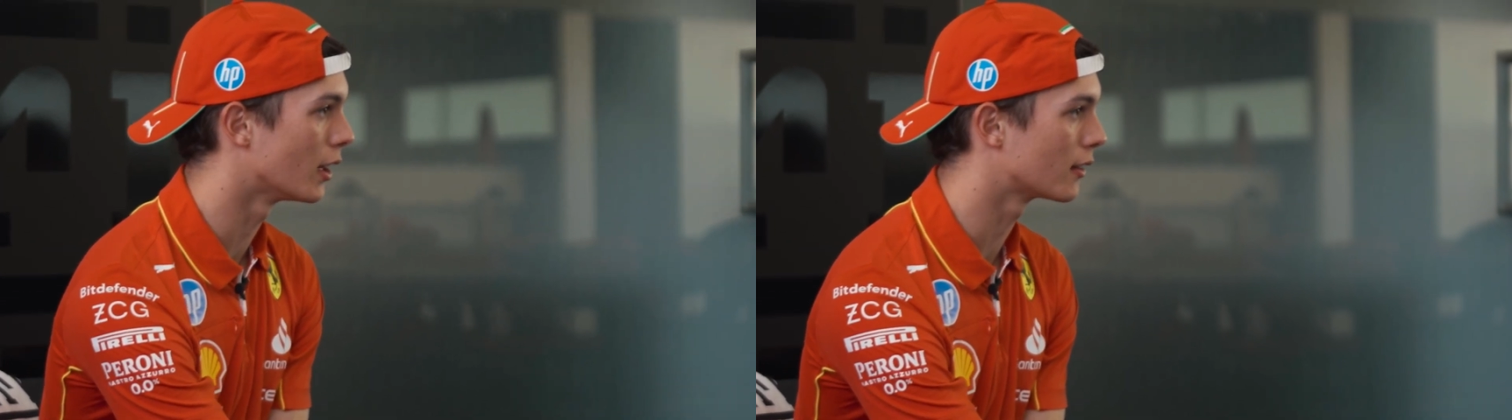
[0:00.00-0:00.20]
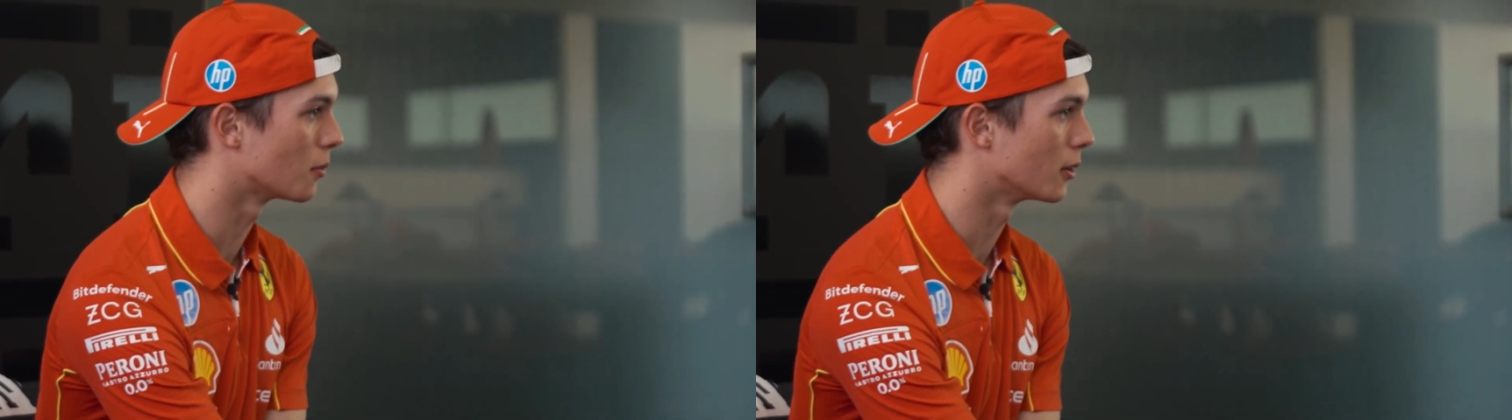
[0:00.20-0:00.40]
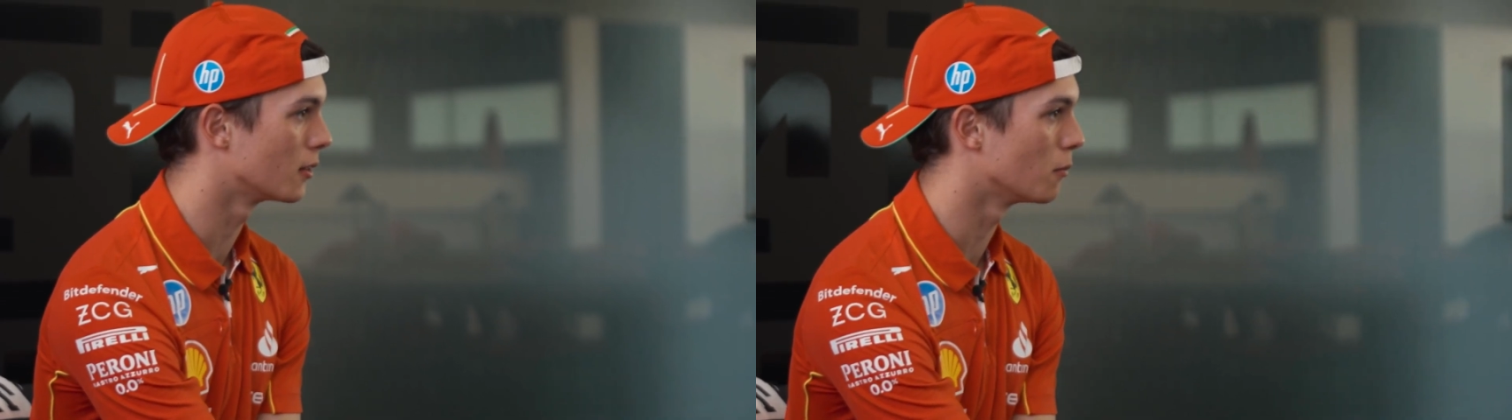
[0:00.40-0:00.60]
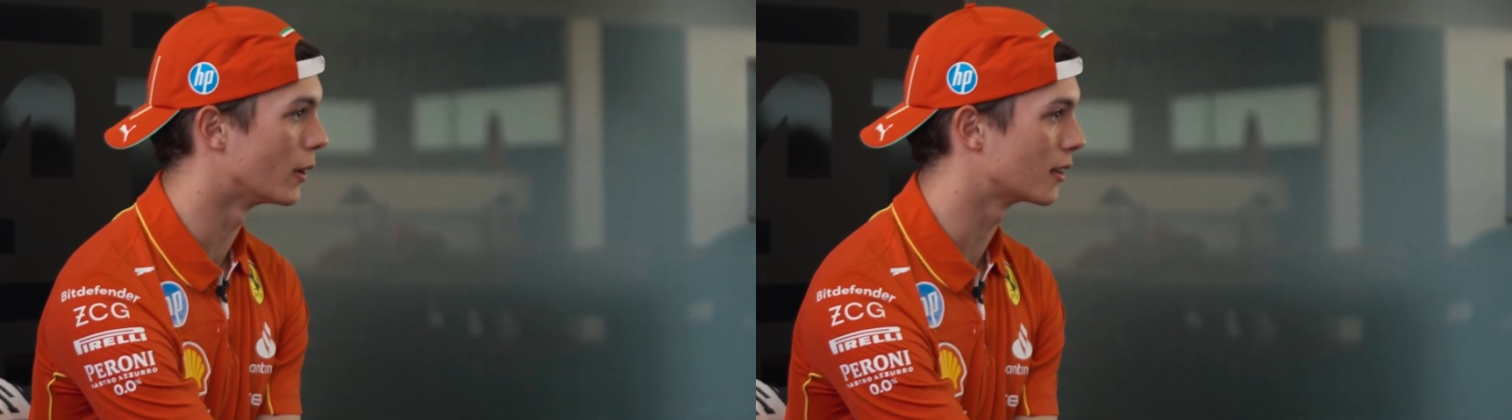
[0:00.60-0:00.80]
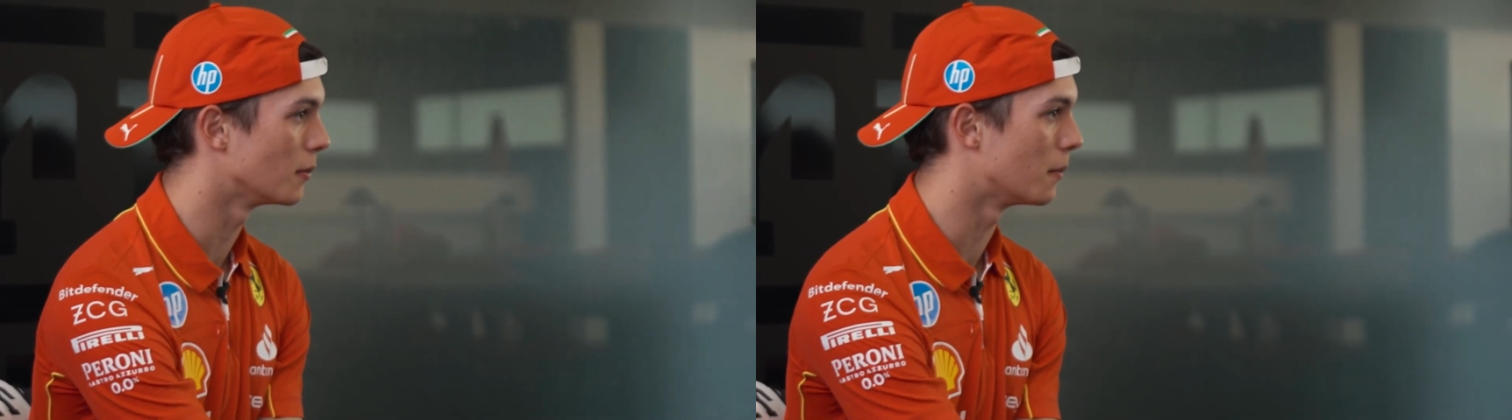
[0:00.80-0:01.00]
that's what
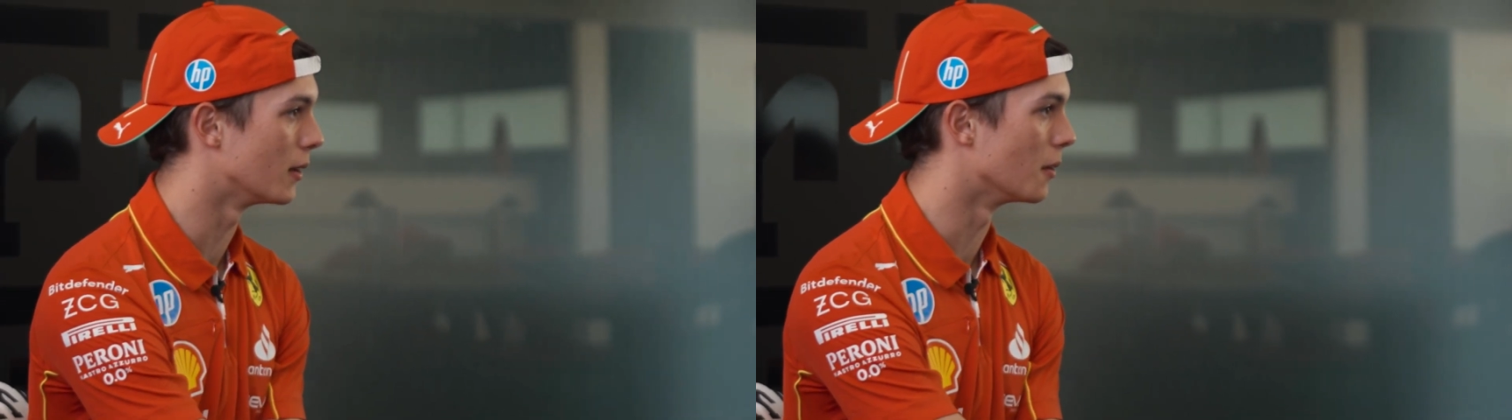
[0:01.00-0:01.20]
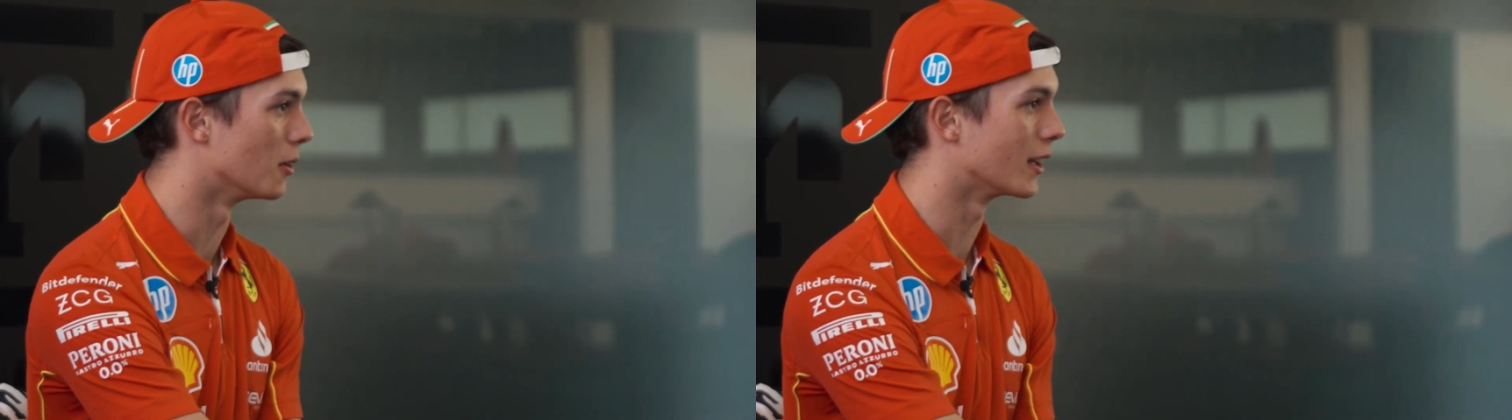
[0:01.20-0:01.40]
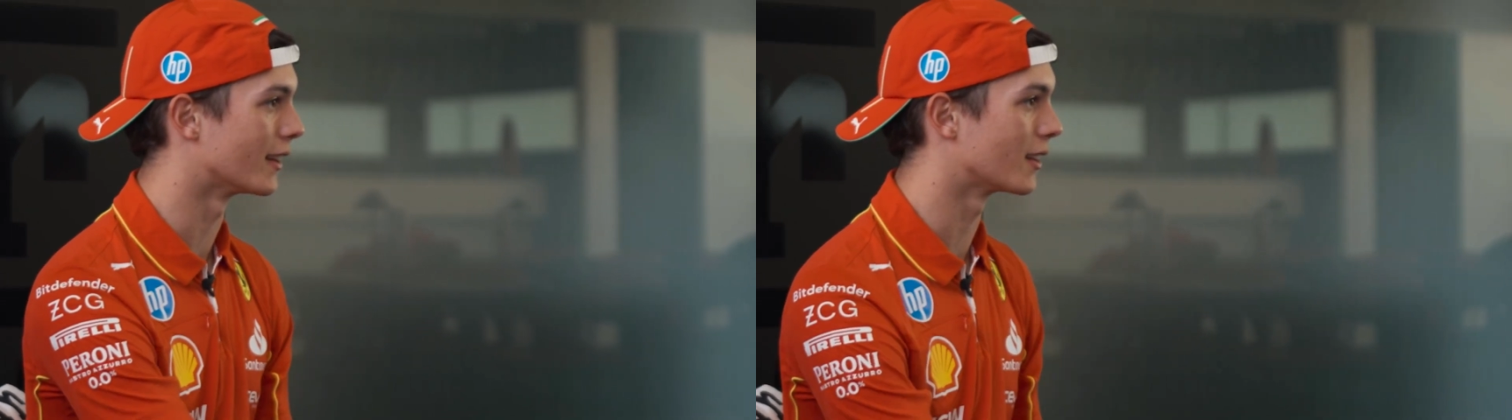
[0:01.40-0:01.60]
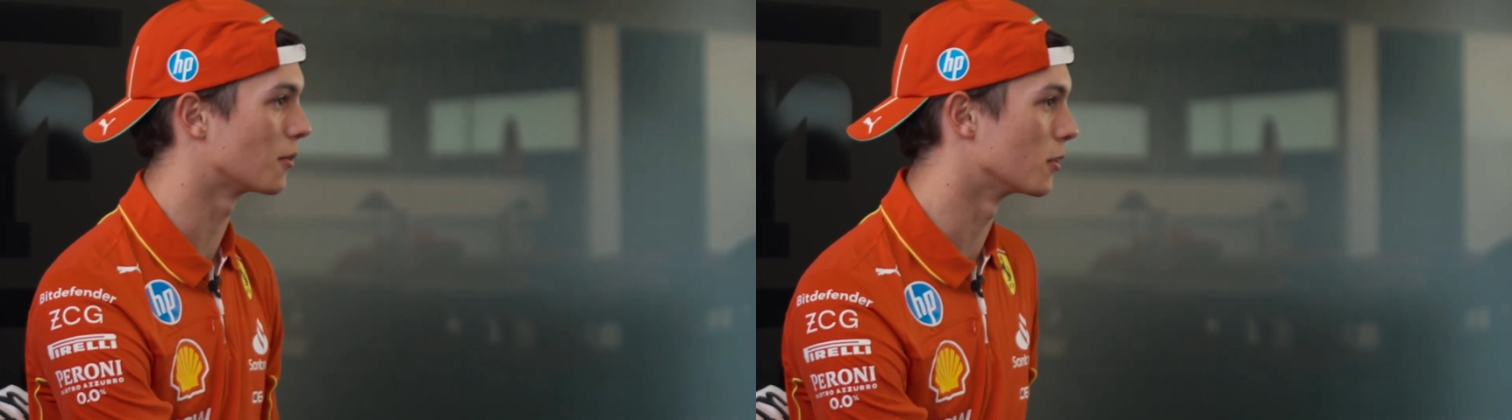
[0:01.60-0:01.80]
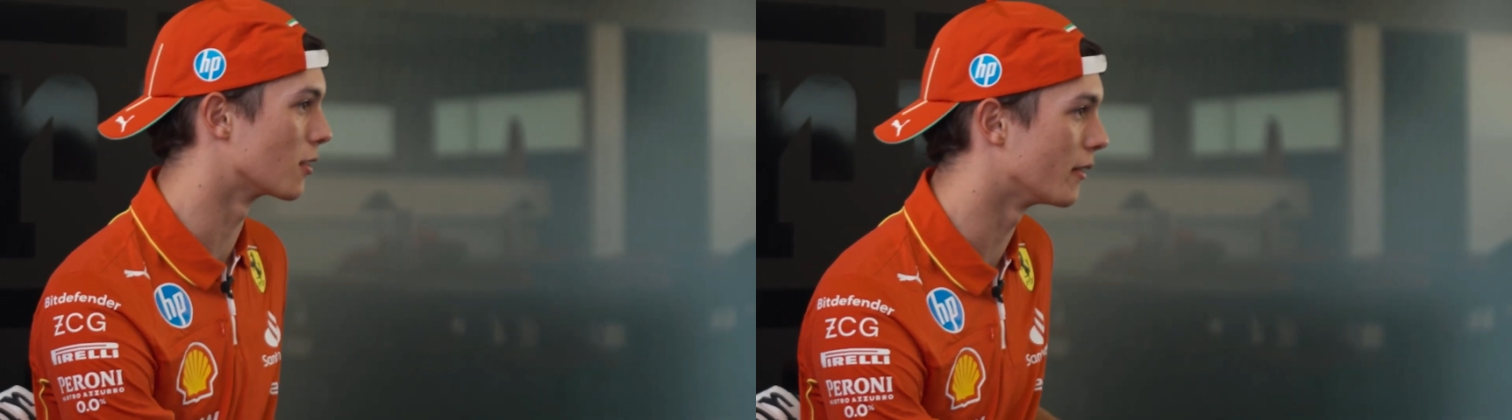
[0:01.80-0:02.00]
wakes me up in the morning and
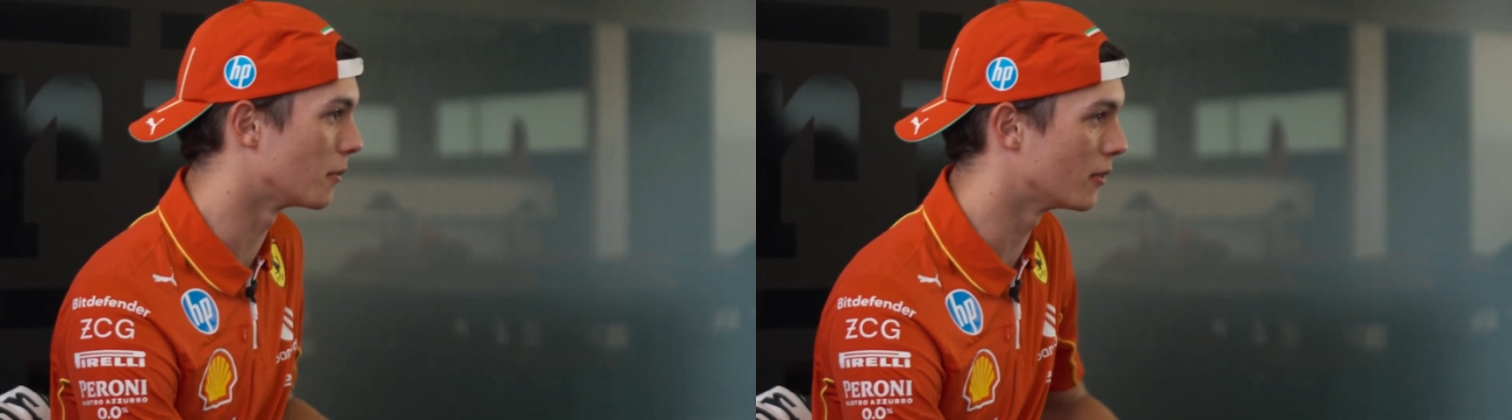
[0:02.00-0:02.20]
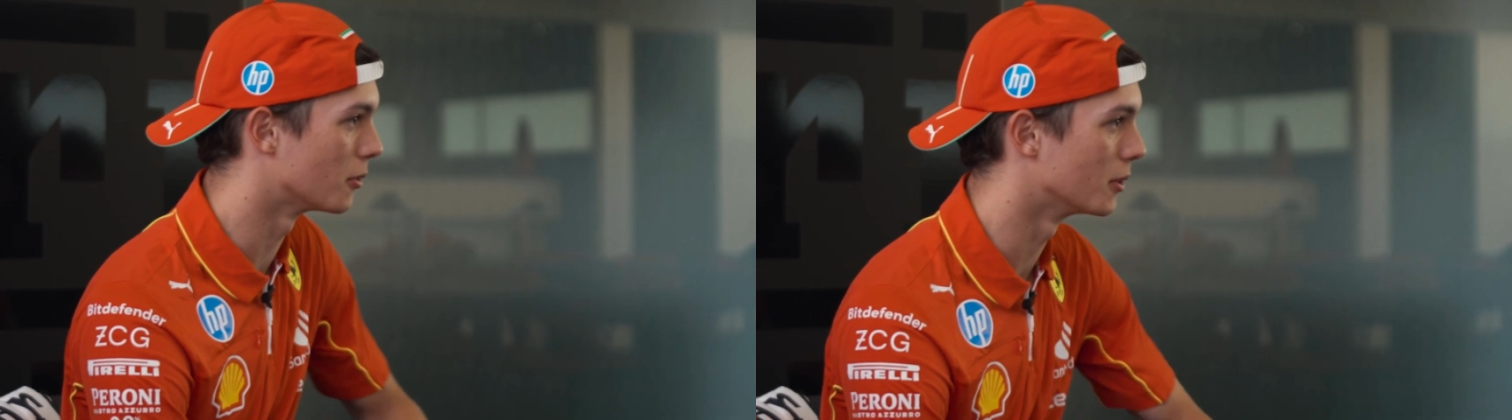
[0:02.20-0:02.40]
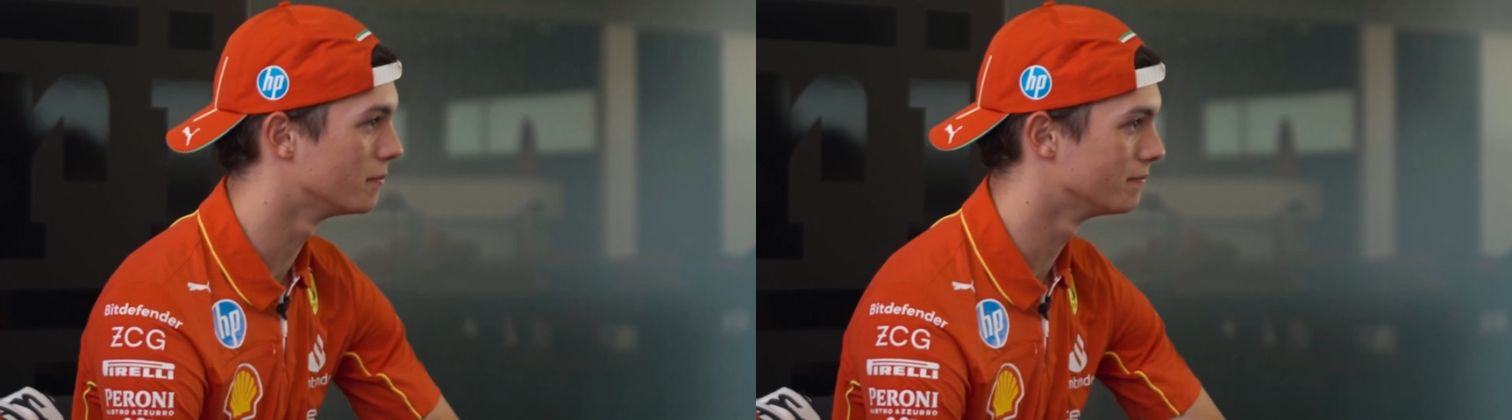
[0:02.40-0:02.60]
that's what drives me forward.